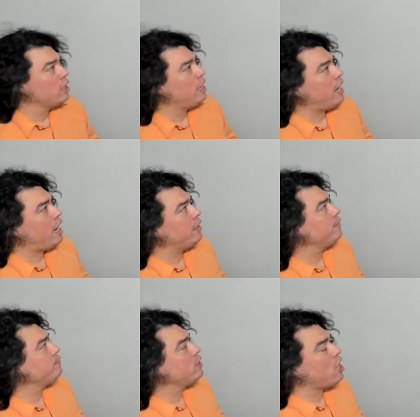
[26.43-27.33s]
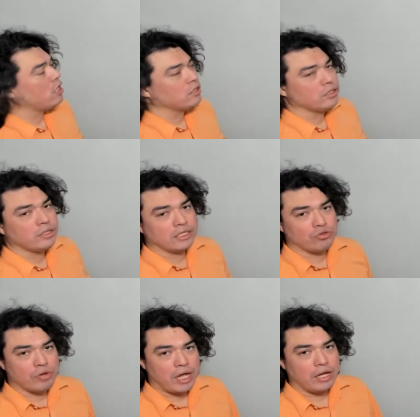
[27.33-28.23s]
And if not, that's
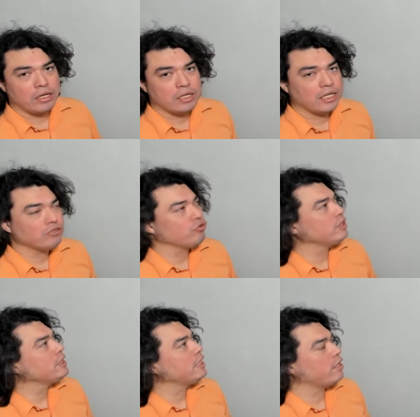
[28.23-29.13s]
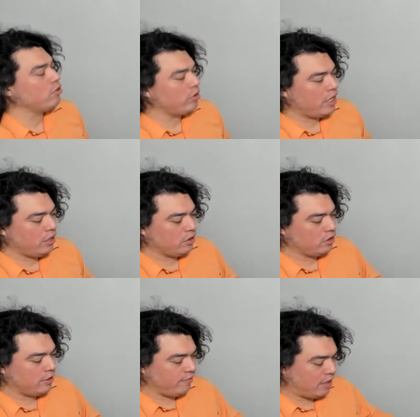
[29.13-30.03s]
okay. Let's do it together, okay?
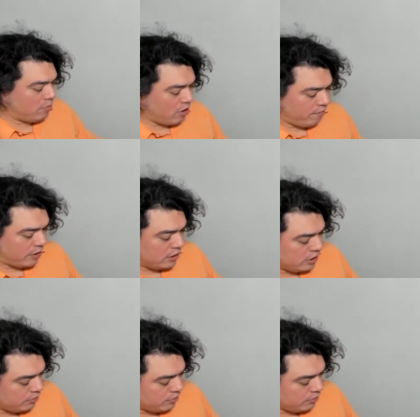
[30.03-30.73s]
To develop confidence.